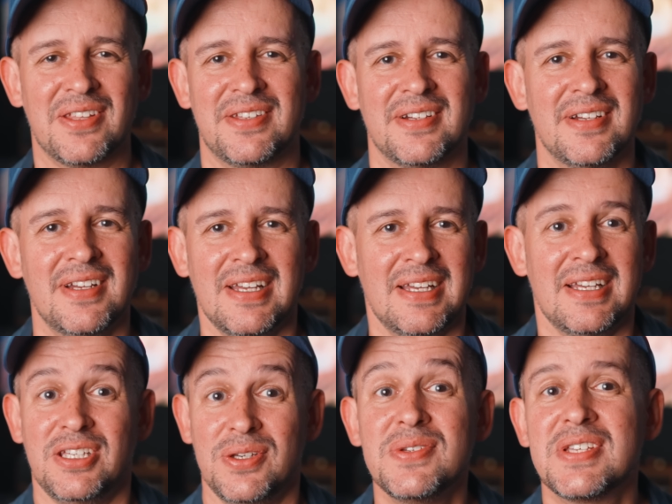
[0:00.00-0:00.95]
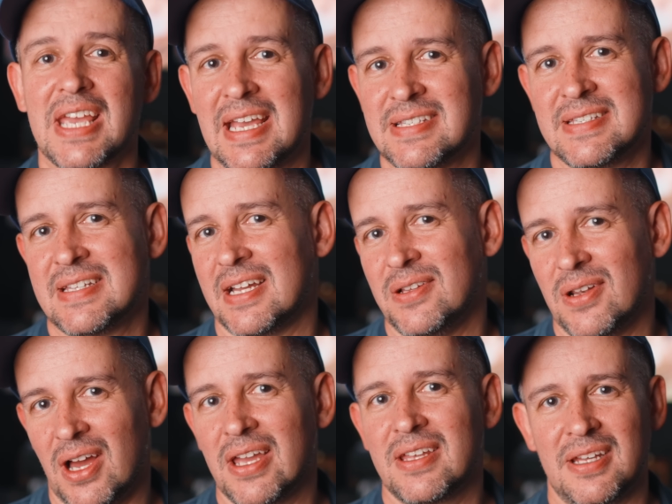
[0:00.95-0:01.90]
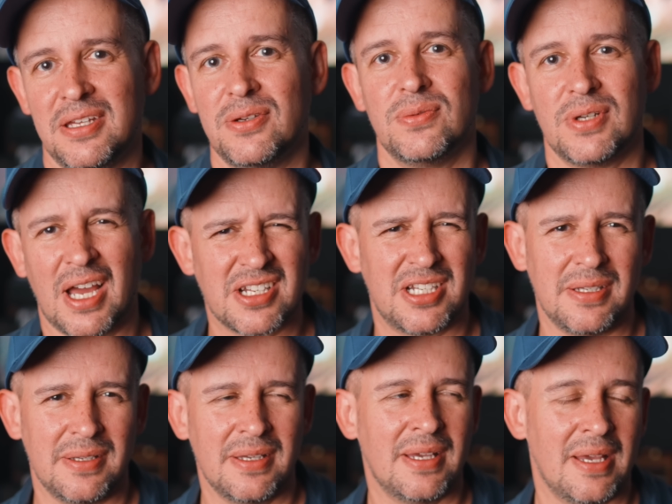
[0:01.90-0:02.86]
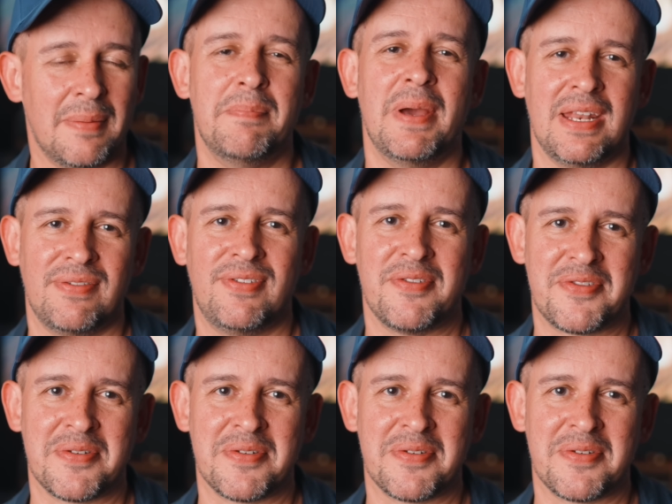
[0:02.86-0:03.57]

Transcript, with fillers: other use cases that you like, that you would actually benefit